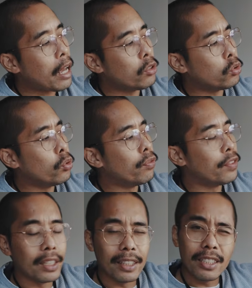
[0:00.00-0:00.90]
I do
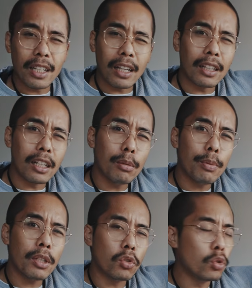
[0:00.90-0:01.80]
feel these are a little
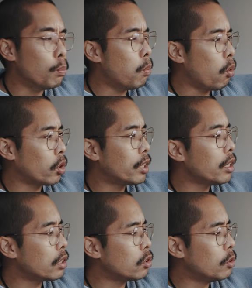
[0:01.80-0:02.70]
bit too bulky
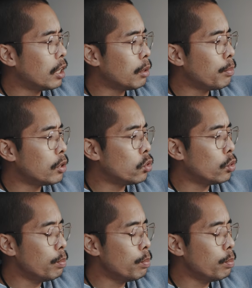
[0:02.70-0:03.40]
and a little bit too